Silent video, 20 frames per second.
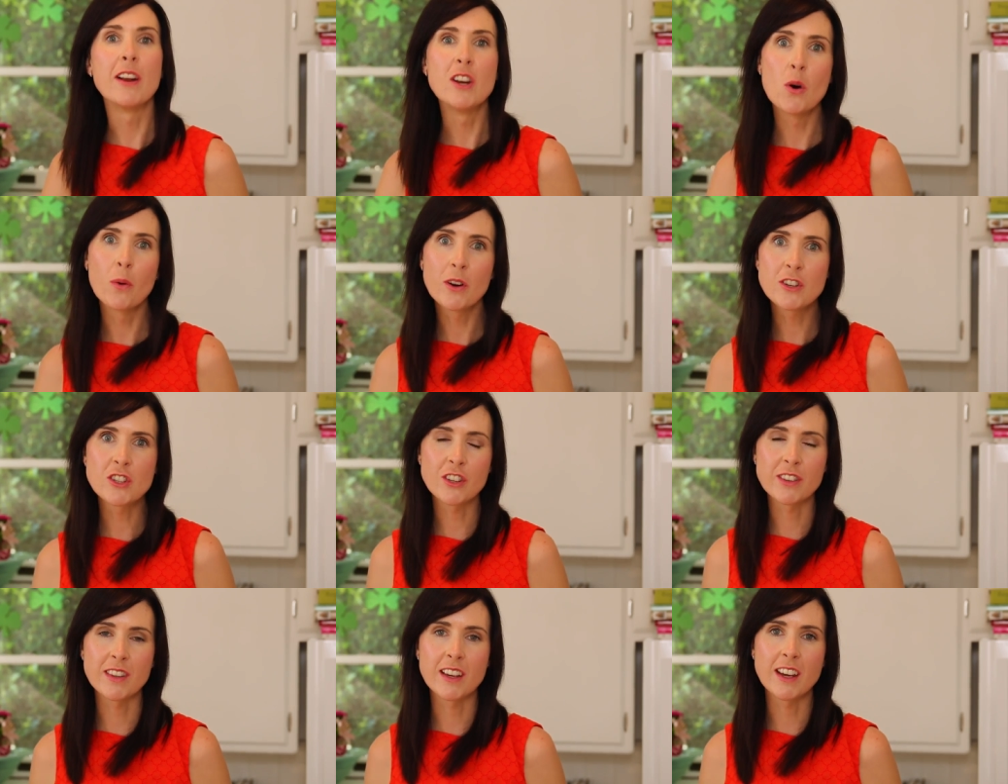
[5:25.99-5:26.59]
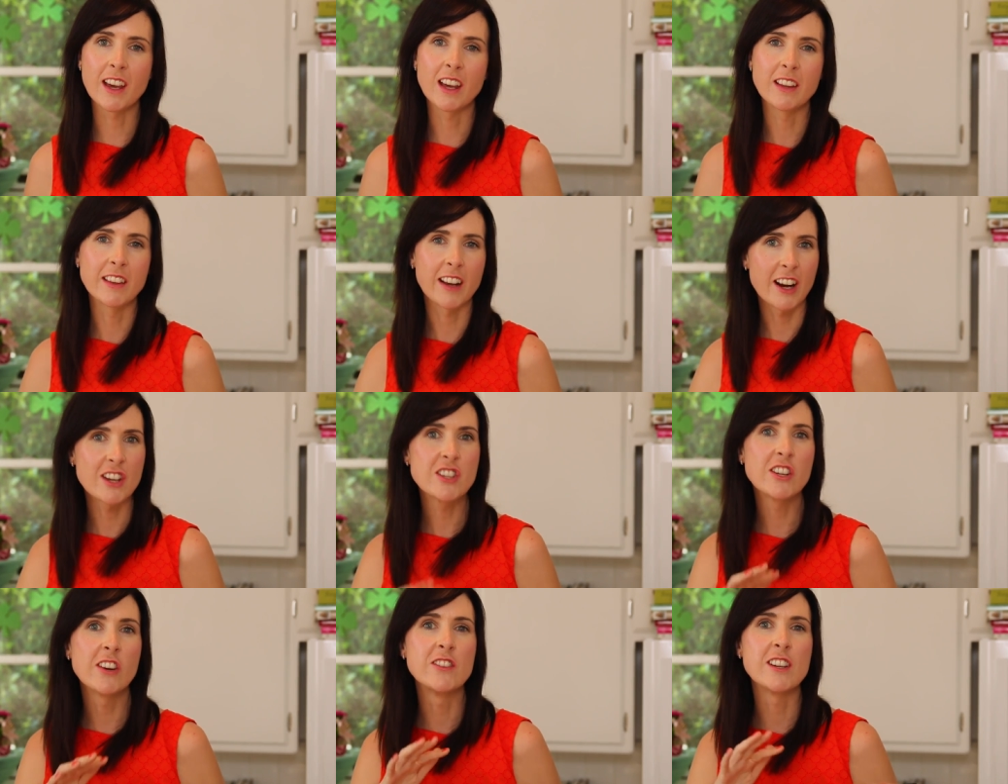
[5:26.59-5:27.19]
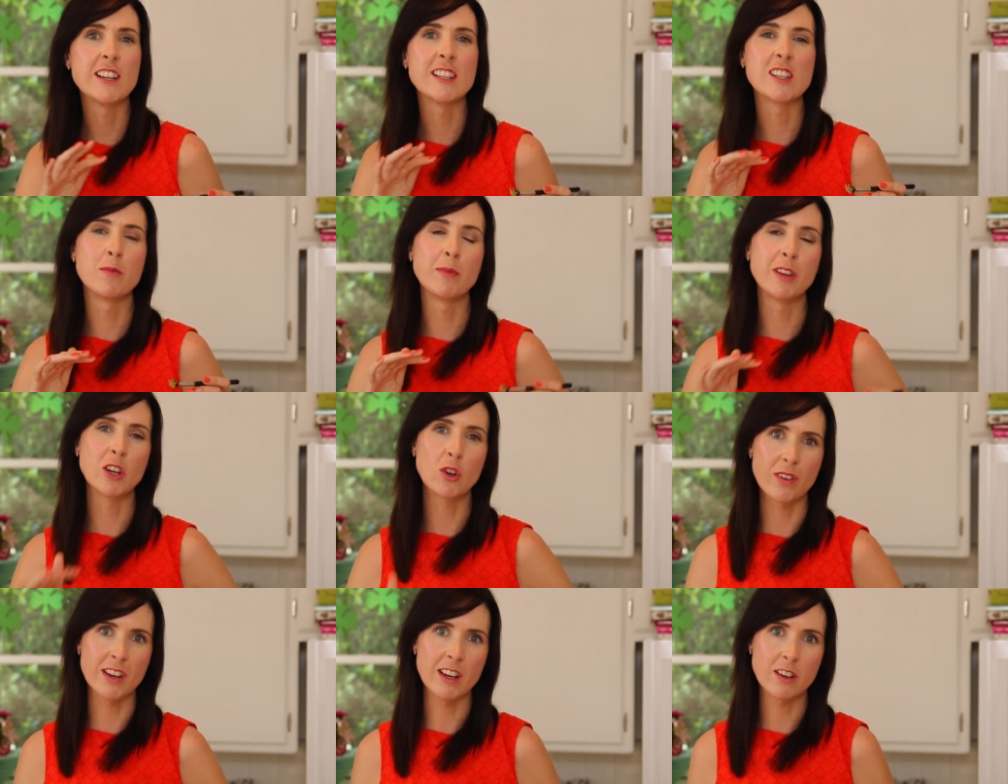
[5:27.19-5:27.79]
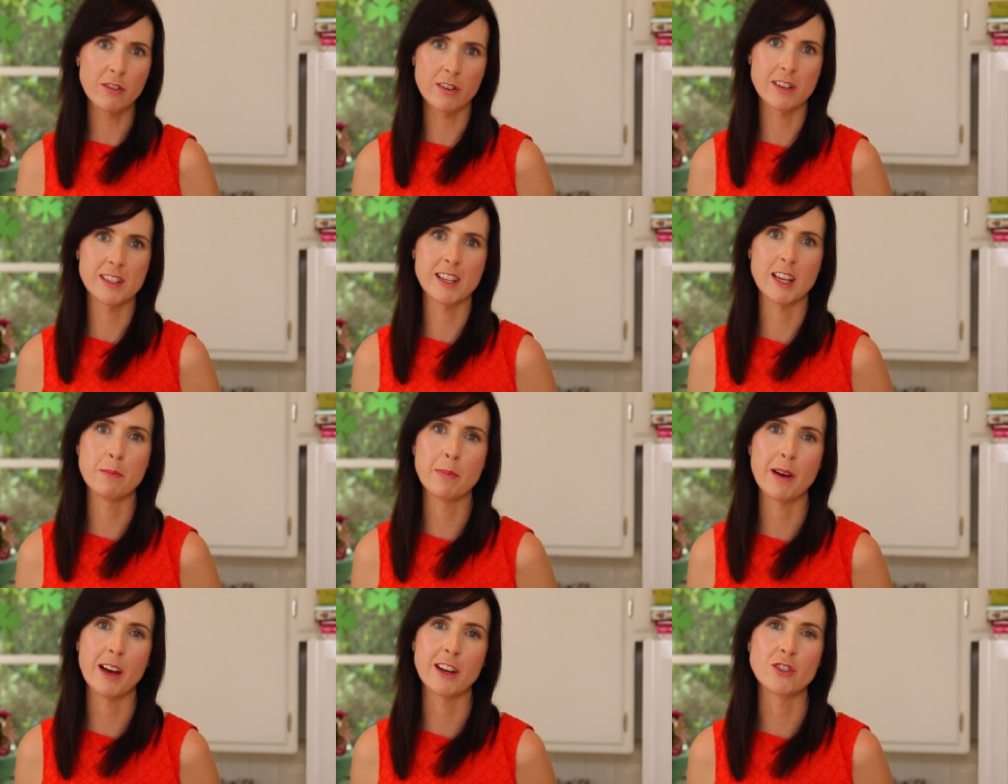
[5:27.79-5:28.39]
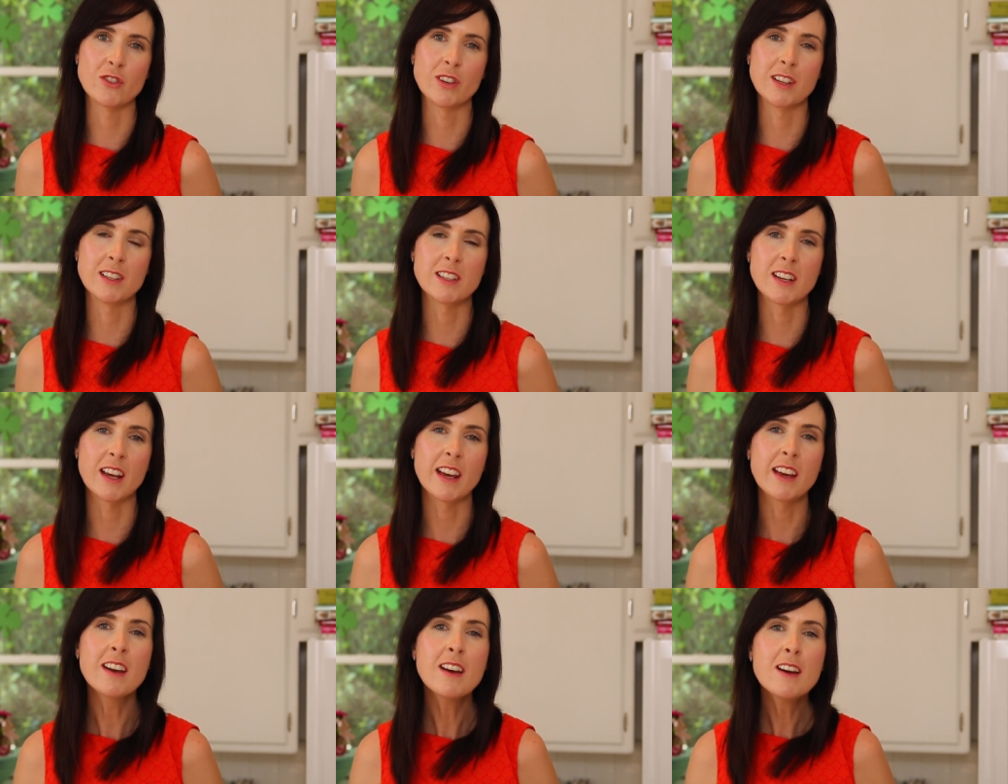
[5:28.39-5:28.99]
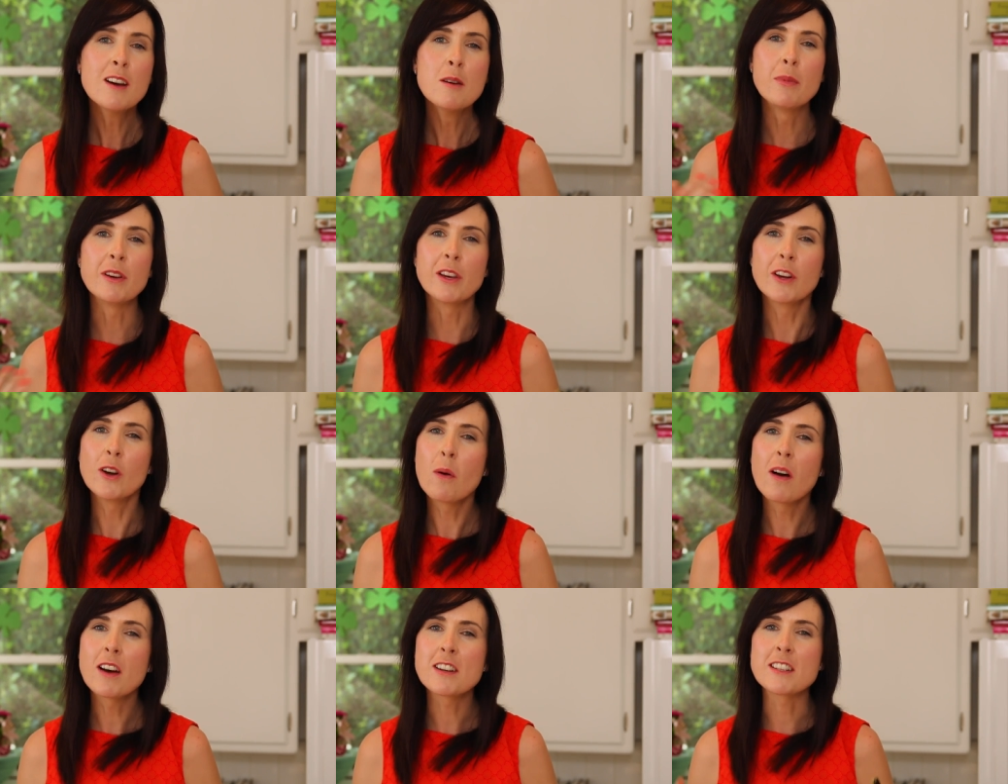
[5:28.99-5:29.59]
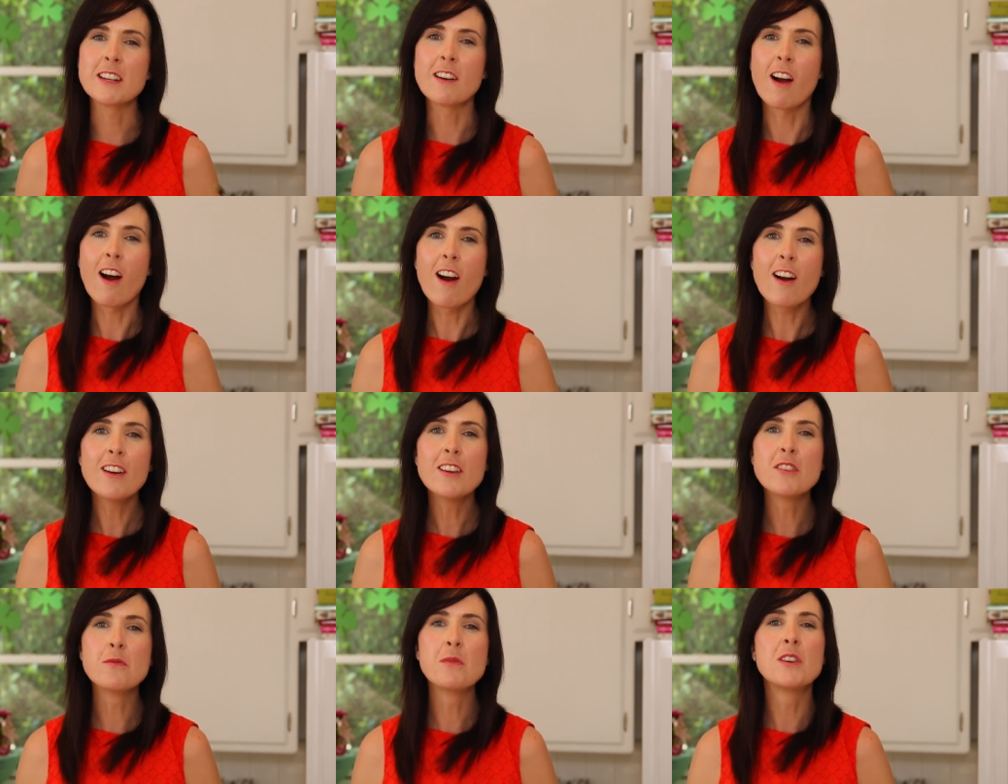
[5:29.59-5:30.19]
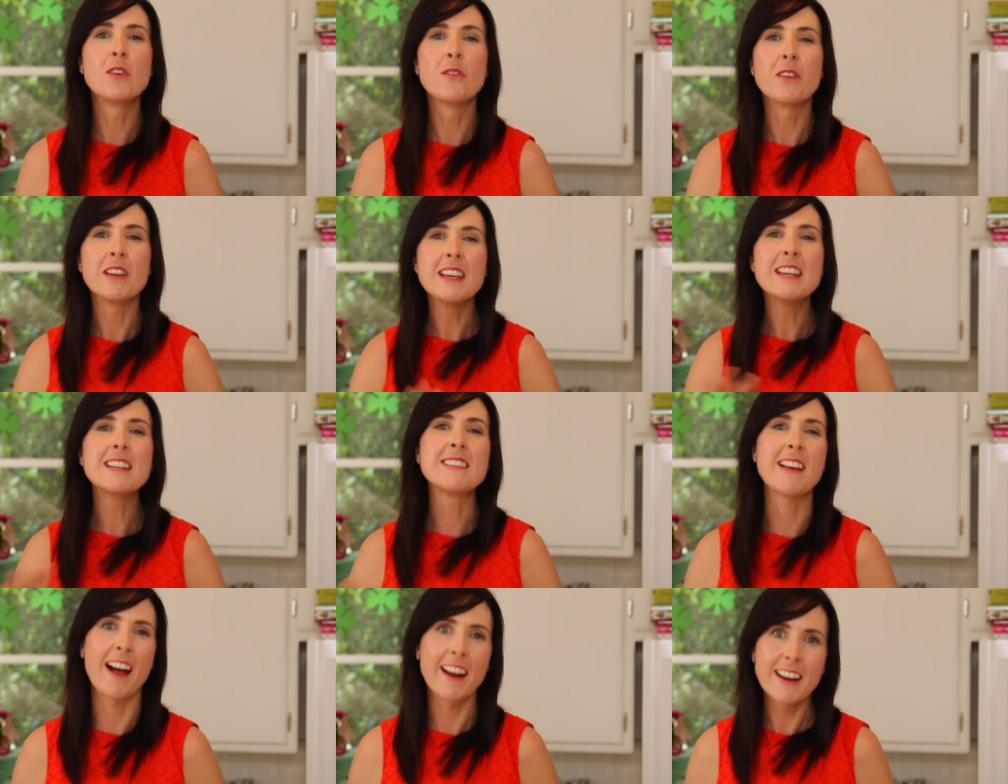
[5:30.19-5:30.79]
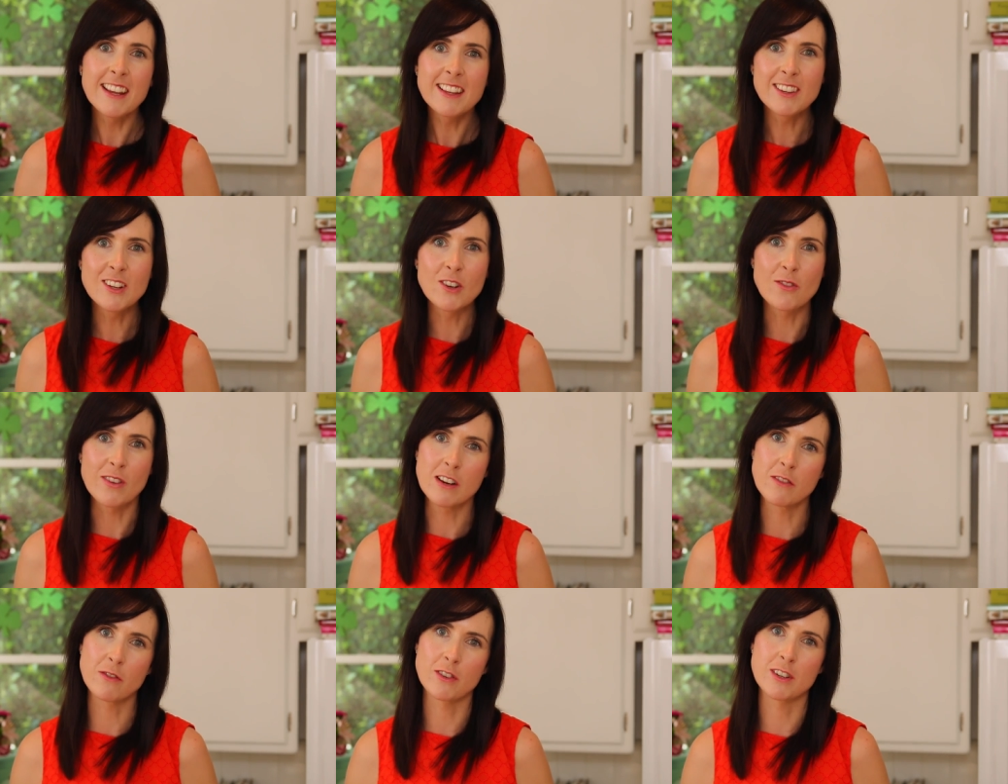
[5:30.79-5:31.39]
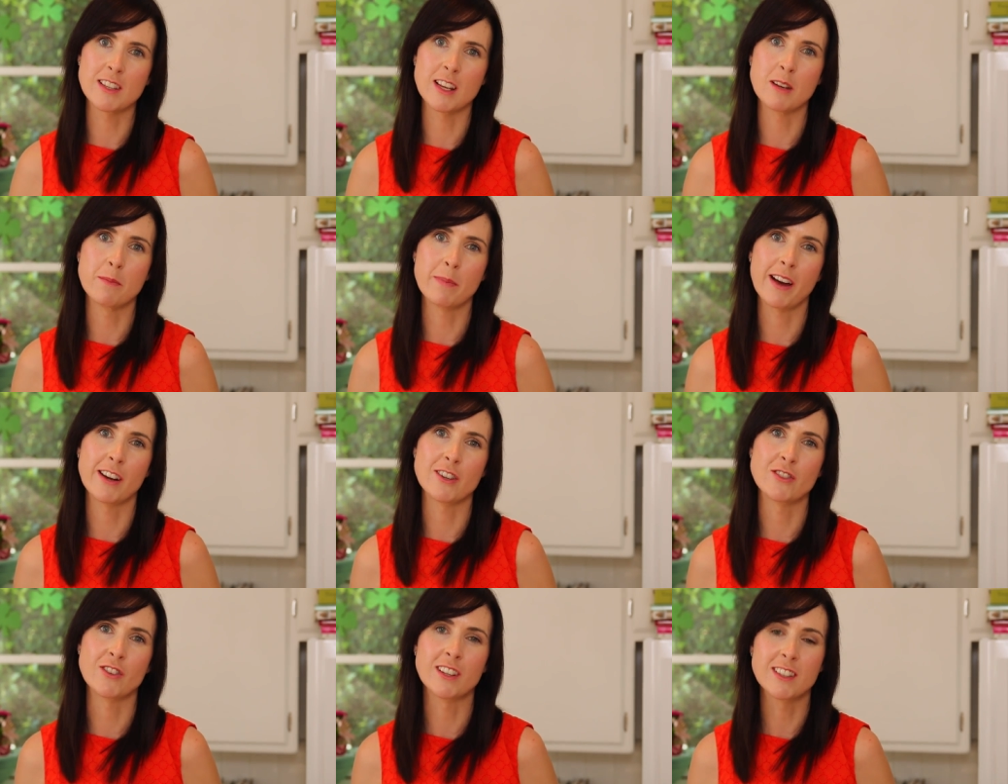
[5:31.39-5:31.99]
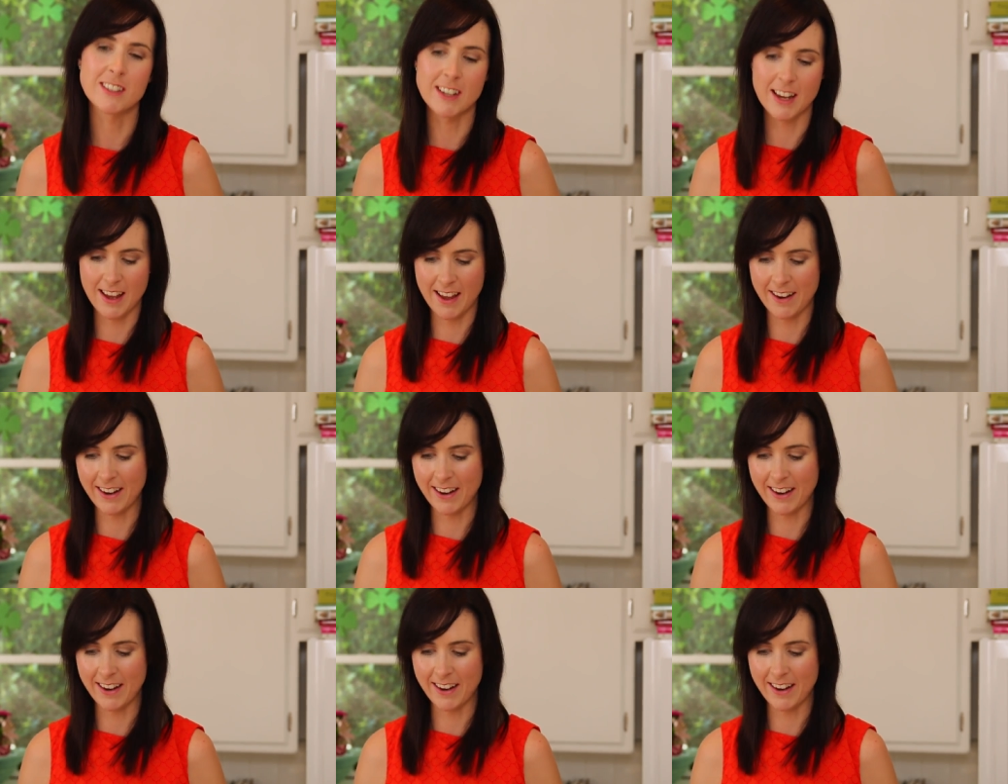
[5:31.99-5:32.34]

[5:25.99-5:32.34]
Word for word: I know what you're thinking, that I should have done something green for Saint Patrick's Day, but you know what, in Ireland we don't eat anything green for Saint Patrick's Day,